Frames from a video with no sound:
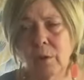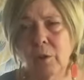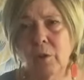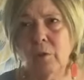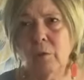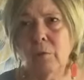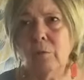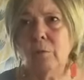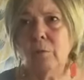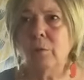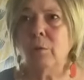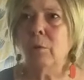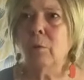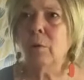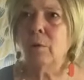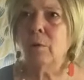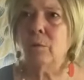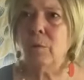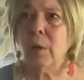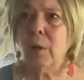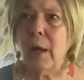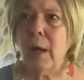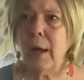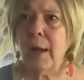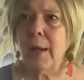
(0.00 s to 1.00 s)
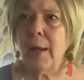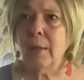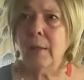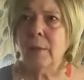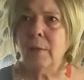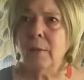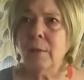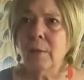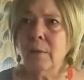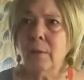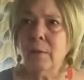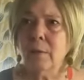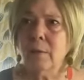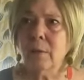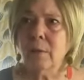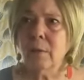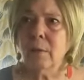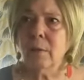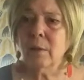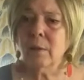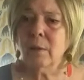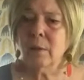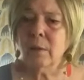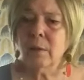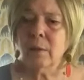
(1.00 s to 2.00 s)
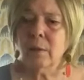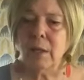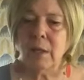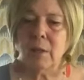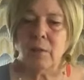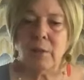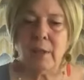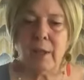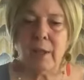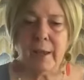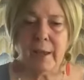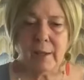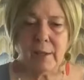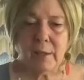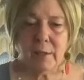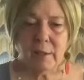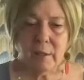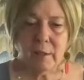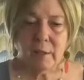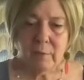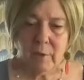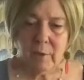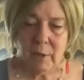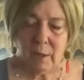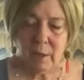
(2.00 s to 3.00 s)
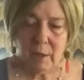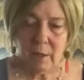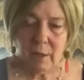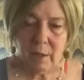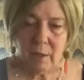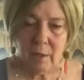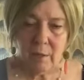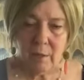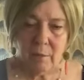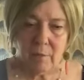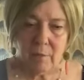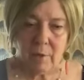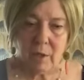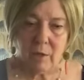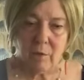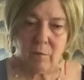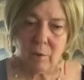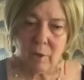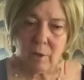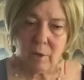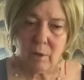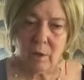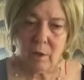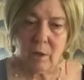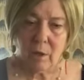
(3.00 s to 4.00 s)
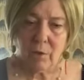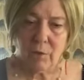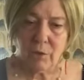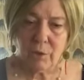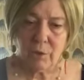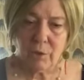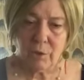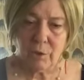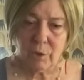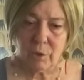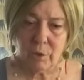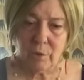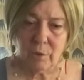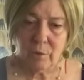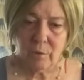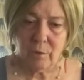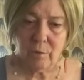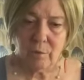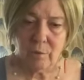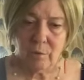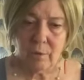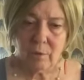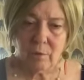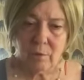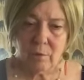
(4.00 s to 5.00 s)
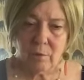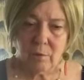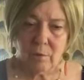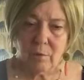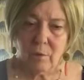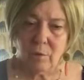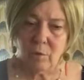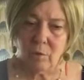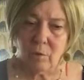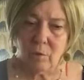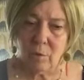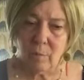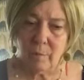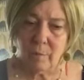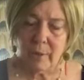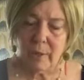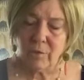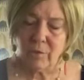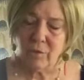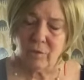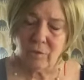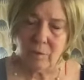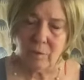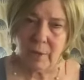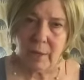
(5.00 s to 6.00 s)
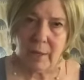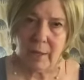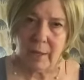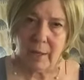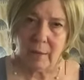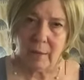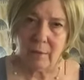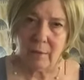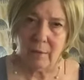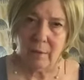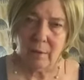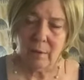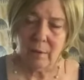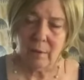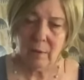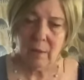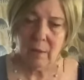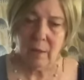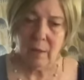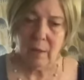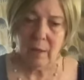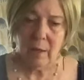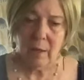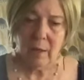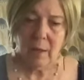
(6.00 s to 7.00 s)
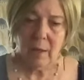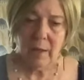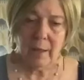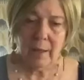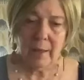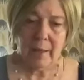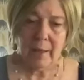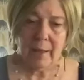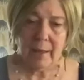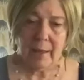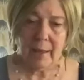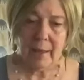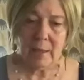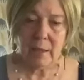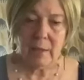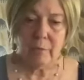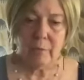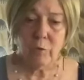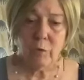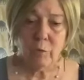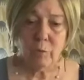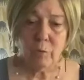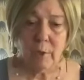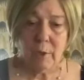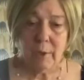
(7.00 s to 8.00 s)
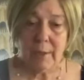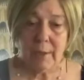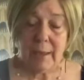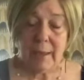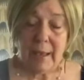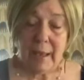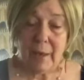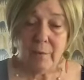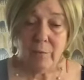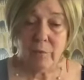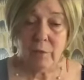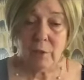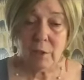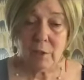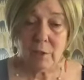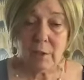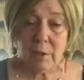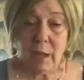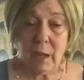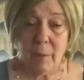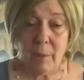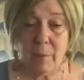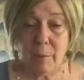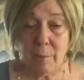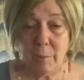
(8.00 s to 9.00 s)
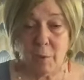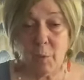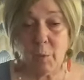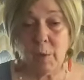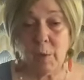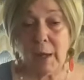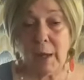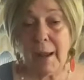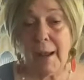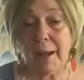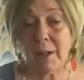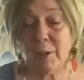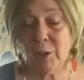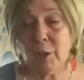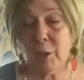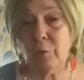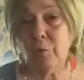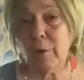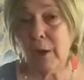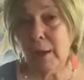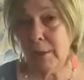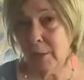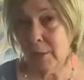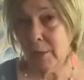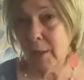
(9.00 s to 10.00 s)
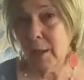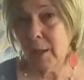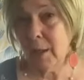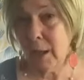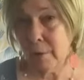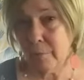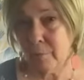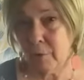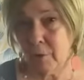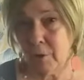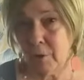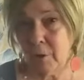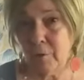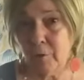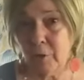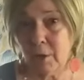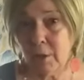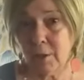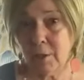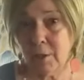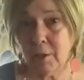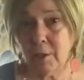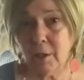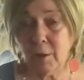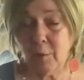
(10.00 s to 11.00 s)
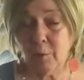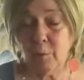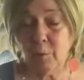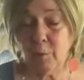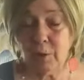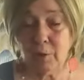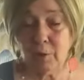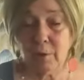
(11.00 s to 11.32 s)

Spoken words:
you arise in the activity that you are called to do the best you can. And if you really have to stop, I mean, when I actually finally got very, very sick